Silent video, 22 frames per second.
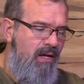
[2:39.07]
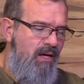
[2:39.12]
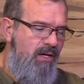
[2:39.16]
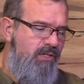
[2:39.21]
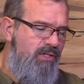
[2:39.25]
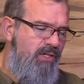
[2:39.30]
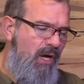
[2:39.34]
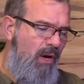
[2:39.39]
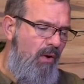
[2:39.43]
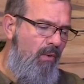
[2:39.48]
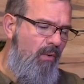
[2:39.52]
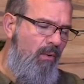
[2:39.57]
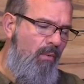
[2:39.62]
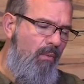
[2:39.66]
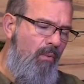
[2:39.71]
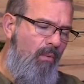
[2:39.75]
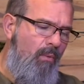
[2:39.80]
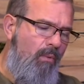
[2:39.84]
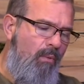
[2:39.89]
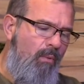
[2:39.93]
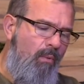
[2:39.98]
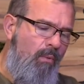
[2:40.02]
So,
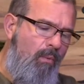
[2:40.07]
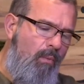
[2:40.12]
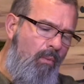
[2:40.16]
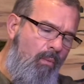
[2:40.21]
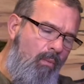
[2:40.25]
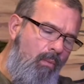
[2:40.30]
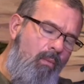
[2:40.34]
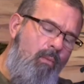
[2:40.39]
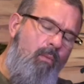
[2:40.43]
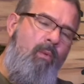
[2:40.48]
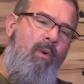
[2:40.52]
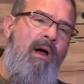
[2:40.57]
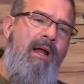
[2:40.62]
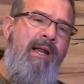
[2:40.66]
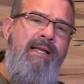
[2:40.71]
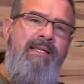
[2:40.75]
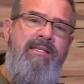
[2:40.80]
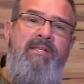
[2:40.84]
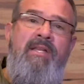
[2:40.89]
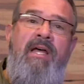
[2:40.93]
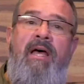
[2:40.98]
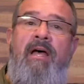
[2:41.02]
what
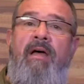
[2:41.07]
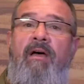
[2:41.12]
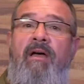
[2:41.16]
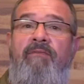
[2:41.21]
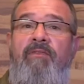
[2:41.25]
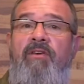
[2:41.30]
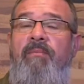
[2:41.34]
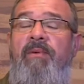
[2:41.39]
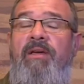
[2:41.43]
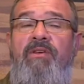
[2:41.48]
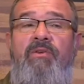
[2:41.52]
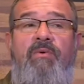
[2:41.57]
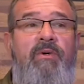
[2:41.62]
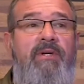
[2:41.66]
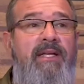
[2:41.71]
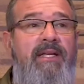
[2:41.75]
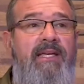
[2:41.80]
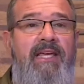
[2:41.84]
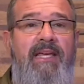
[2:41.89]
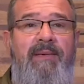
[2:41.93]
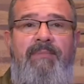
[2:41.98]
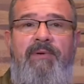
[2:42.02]
has done, have you been doing to
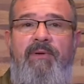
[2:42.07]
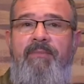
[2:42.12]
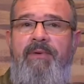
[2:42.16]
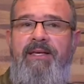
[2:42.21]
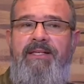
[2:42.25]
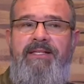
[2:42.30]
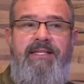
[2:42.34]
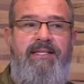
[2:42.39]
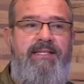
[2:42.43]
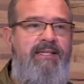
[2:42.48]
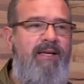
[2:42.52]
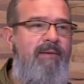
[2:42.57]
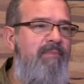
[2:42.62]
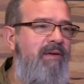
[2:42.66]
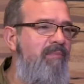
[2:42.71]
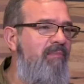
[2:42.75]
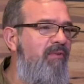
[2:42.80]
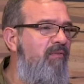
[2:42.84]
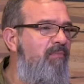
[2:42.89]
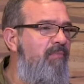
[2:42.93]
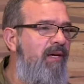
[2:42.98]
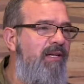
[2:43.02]
keep you busy? Some
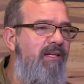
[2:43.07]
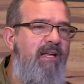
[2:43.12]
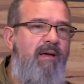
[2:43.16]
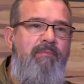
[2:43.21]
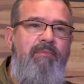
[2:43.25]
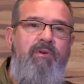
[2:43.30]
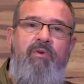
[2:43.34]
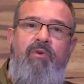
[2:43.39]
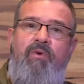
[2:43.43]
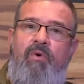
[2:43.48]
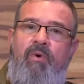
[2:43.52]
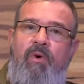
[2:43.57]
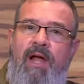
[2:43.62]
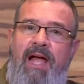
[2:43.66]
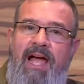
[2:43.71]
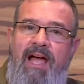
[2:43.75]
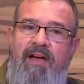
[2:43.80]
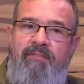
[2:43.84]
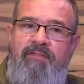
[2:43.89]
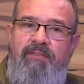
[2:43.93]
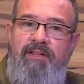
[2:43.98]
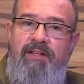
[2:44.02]
people have picked up new
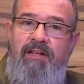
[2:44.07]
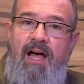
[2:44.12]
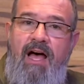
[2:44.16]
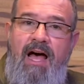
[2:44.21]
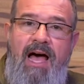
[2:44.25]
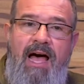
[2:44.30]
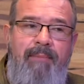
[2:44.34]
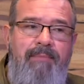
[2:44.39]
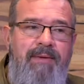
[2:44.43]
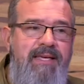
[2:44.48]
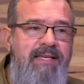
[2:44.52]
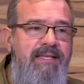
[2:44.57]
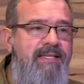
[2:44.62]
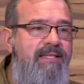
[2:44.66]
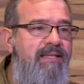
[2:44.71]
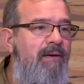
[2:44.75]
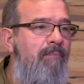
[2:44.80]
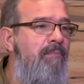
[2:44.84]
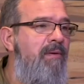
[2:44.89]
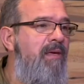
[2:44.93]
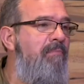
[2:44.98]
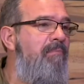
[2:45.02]
craft hobbies.
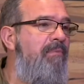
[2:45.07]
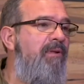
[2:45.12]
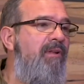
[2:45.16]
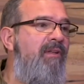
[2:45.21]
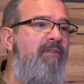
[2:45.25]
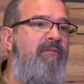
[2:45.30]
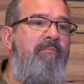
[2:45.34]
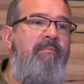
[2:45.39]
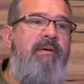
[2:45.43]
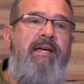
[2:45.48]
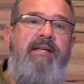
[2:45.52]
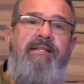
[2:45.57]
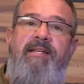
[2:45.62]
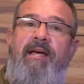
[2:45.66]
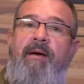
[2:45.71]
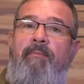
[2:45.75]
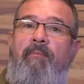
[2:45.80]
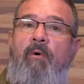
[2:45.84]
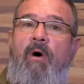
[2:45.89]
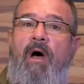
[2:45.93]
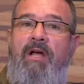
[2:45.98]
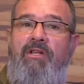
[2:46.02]
Some people have picked
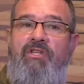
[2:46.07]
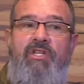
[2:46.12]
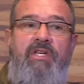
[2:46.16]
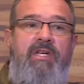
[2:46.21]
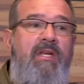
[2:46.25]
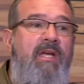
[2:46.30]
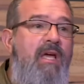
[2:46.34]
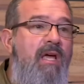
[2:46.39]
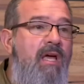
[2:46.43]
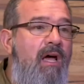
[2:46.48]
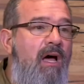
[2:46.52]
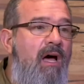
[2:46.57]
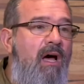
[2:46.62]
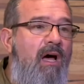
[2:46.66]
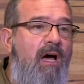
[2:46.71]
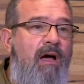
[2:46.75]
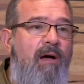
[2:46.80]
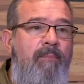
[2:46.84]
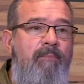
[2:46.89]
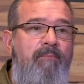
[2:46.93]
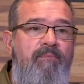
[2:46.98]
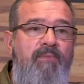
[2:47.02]
up watching
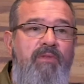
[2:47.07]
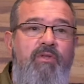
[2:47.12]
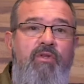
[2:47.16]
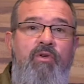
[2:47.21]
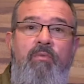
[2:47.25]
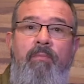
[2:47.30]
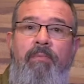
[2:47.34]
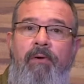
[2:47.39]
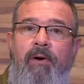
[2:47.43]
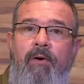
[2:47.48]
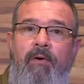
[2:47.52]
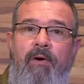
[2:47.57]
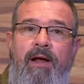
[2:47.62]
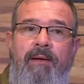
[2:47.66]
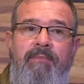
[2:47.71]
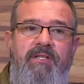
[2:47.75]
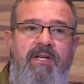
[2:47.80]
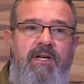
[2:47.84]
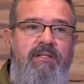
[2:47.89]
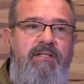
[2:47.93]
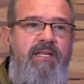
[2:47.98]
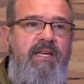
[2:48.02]
um, new
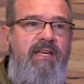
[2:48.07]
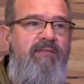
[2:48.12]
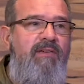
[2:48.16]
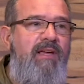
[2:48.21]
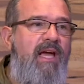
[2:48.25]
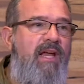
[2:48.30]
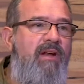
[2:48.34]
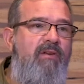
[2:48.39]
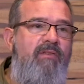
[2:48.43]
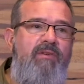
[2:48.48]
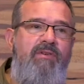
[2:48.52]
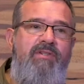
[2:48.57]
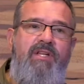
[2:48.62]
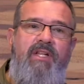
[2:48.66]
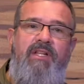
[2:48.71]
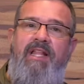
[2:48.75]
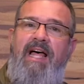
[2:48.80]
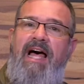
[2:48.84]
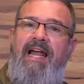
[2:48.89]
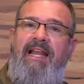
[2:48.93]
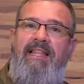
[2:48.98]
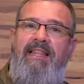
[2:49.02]
programs on TV. I know there's a
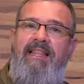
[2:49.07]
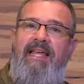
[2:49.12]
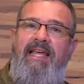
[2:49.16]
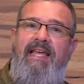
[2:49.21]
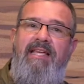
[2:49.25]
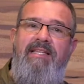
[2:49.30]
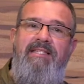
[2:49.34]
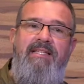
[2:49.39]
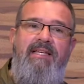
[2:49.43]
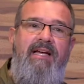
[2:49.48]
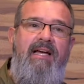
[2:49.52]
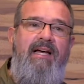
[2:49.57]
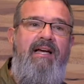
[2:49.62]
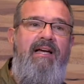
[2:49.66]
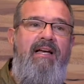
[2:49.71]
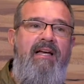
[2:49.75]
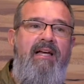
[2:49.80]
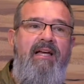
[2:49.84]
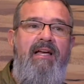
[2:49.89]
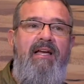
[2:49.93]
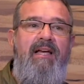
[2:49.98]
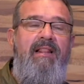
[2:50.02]
lot of things uh,
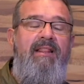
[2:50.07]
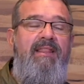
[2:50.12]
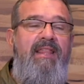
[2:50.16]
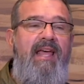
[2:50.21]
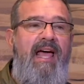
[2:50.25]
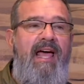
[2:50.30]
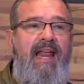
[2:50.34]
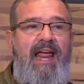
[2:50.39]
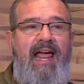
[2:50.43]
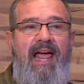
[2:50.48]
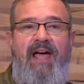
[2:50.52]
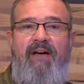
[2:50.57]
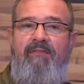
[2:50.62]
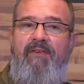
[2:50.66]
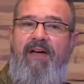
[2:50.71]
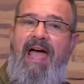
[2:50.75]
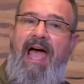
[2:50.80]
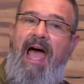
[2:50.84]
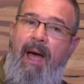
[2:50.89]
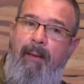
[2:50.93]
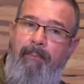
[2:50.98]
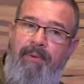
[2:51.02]
that have
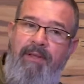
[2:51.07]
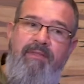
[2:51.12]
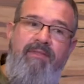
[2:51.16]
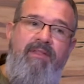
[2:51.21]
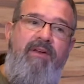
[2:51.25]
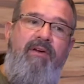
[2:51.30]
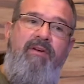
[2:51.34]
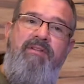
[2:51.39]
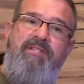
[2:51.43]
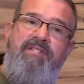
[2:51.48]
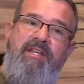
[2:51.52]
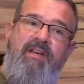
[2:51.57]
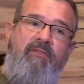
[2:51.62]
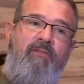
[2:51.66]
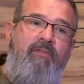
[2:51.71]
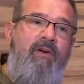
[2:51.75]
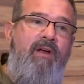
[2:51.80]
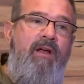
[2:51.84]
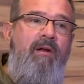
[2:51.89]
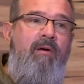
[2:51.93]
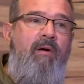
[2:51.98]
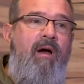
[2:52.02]
happened that are
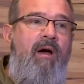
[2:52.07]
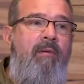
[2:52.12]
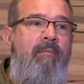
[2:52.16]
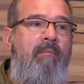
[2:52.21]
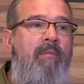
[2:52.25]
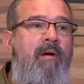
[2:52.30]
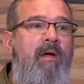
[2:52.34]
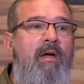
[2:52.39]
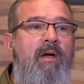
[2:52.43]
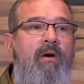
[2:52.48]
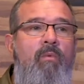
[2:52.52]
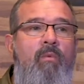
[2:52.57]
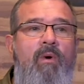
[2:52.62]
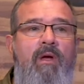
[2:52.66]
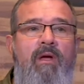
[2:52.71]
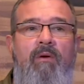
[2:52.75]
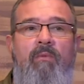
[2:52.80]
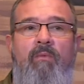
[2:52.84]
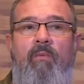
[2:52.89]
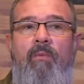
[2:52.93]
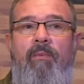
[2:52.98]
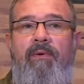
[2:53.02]
different. Um,
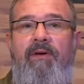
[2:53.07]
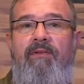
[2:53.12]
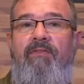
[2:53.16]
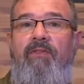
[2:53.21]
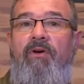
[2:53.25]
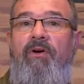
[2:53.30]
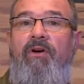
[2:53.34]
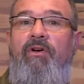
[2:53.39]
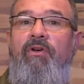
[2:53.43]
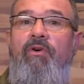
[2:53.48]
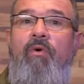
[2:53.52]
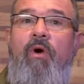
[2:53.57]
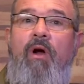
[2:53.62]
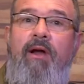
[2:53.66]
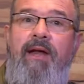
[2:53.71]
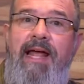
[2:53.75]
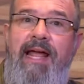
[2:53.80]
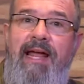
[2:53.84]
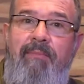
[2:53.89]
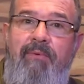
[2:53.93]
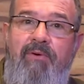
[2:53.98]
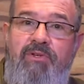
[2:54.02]
we, we've learned who our
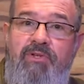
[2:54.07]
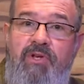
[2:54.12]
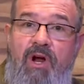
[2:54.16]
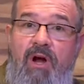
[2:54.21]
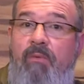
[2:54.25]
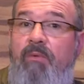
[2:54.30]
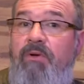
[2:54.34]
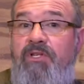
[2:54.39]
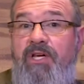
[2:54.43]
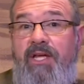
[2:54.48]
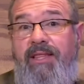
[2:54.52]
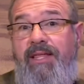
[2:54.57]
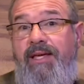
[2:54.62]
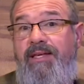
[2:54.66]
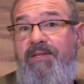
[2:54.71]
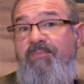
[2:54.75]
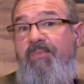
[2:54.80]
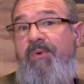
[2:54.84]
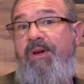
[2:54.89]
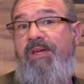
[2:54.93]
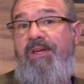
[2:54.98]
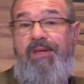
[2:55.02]
neighbors are, which I think is
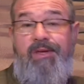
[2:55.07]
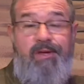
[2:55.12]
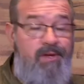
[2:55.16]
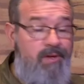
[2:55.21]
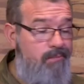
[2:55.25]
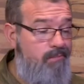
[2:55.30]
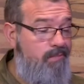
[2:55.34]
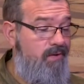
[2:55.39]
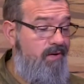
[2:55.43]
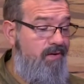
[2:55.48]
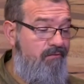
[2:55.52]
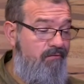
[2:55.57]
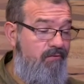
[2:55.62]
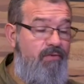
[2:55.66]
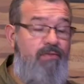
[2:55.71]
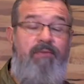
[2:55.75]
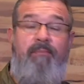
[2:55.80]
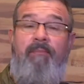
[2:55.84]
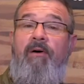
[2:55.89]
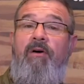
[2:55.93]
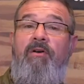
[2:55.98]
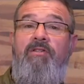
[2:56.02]
pretty good, but for
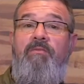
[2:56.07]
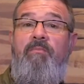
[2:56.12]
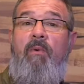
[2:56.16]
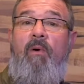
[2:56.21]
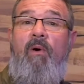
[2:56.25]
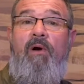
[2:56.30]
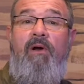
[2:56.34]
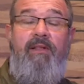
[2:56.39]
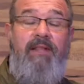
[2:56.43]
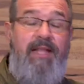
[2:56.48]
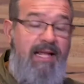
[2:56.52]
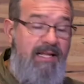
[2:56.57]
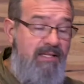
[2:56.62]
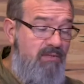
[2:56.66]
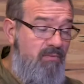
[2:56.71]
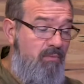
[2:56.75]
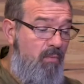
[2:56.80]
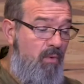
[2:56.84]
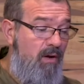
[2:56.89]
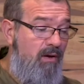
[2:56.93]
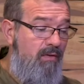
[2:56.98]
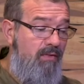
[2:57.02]
the most part, that's
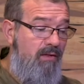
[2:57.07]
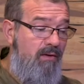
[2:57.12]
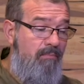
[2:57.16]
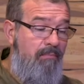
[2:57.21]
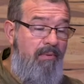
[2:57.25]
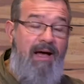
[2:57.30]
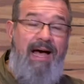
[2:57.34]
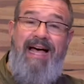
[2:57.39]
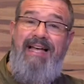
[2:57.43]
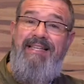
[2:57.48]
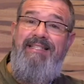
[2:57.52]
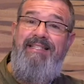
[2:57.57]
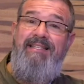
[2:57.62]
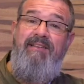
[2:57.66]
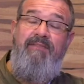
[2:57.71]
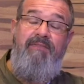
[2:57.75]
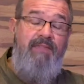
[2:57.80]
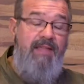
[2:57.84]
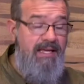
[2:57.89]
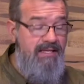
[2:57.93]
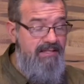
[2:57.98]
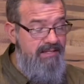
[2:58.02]
one of the
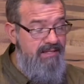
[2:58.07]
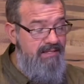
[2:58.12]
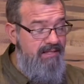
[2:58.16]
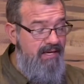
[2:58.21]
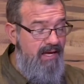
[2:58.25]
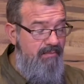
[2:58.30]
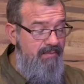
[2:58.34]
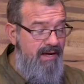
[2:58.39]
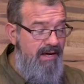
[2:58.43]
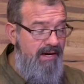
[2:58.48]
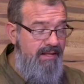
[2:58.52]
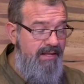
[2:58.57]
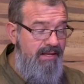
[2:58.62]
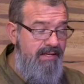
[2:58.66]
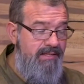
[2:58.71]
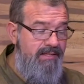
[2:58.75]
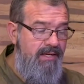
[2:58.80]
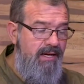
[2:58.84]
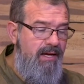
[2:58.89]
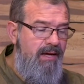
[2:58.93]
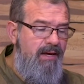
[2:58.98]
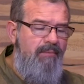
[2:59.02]
positive things that's come out of this.